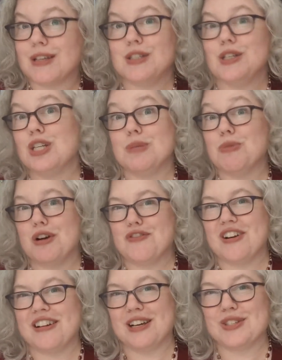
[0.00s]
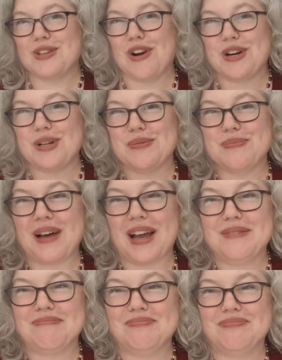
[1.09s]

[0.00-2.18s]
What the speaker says: See you tomorrow for our next card. Bye.